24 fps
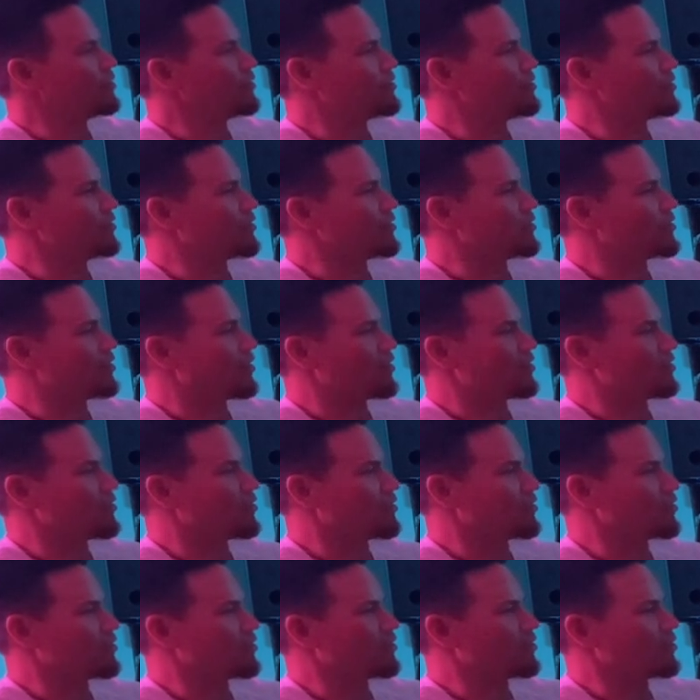
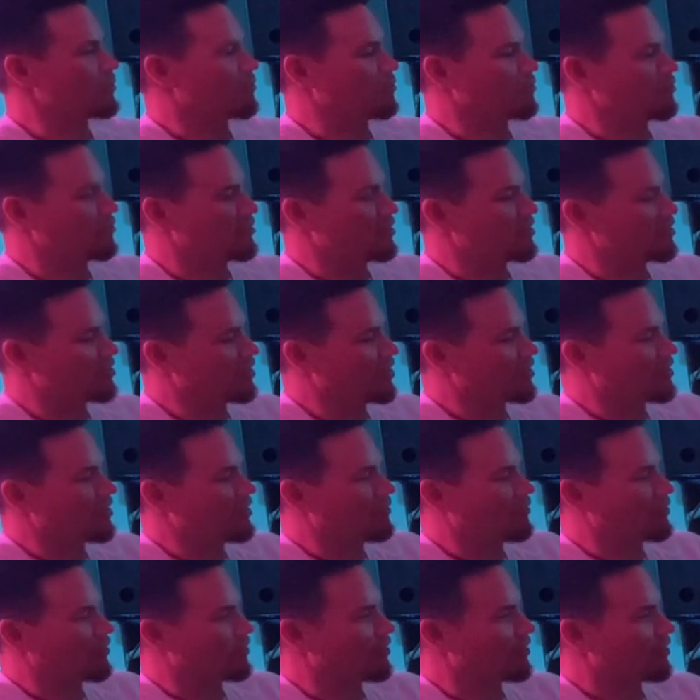has
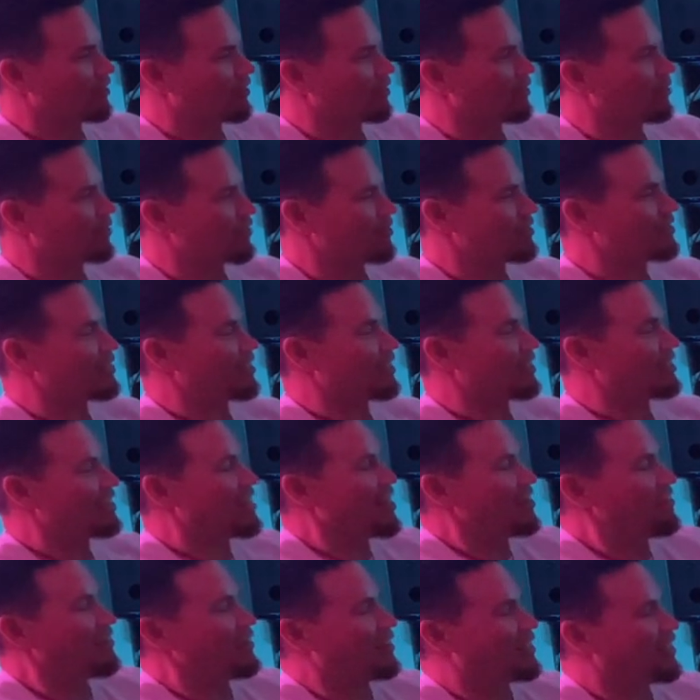significantly
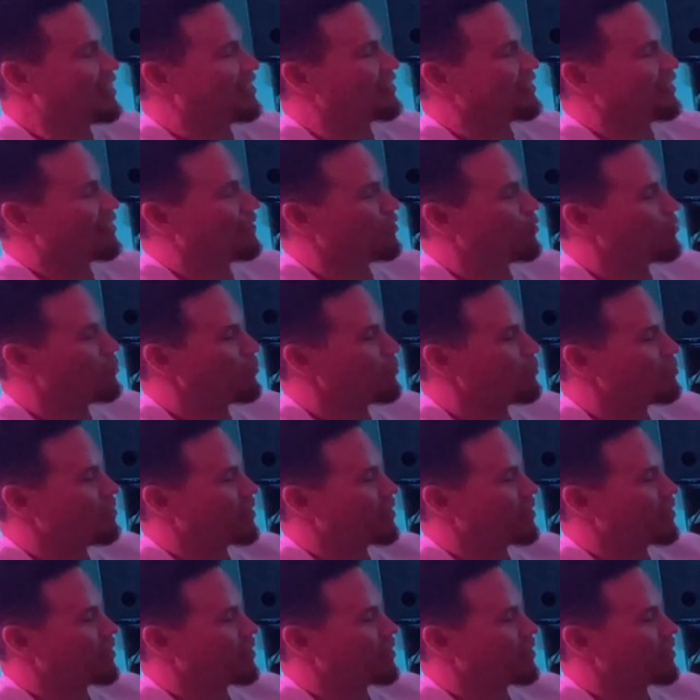significantly lowered my